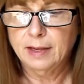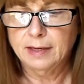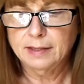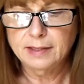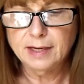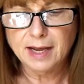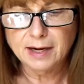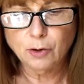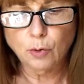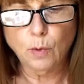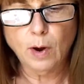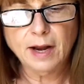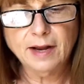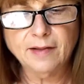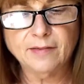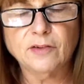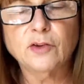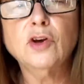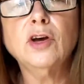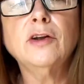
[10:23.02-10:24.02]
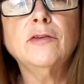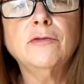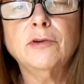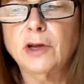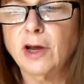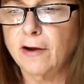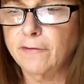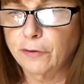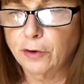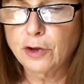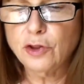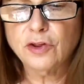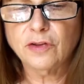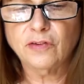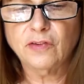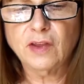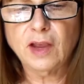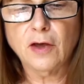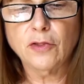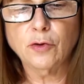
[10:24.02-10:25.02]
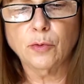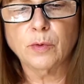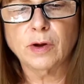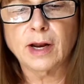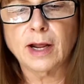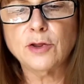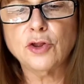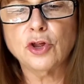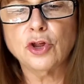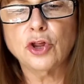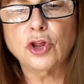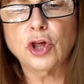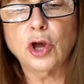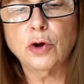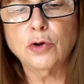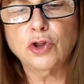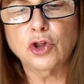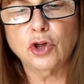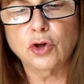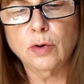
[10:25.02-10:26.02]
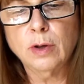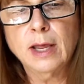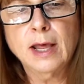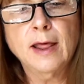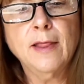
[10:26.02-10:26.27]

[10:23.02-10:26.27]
Not quite as good coverage as the other one I just showed you.